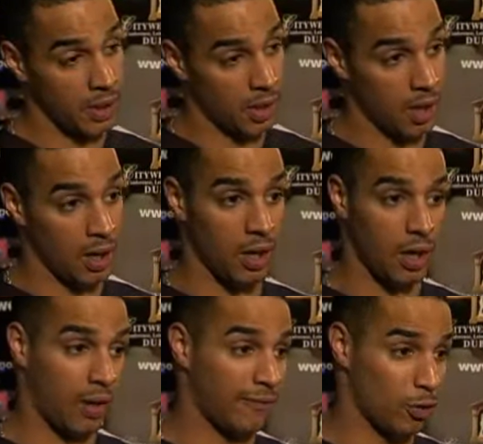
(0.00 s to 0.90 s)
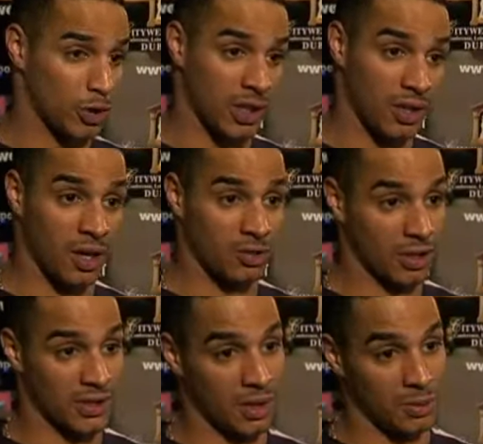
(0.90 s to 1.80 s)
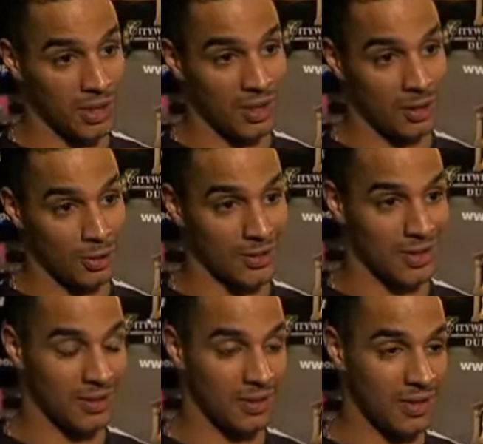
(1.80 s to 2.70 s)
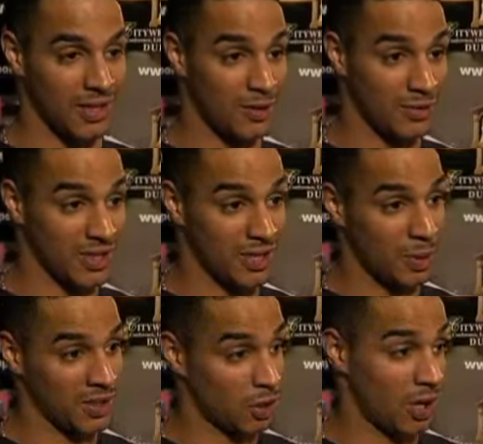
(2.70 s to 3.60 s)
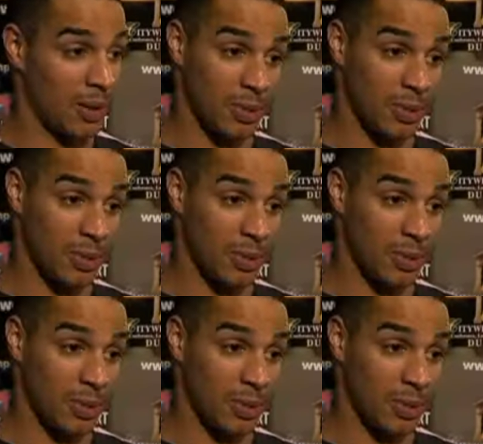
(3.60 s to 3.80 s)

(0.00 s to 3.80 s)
uh, unfortunately, the last race that I was in, I lost, and that's obviously the one that's gone out.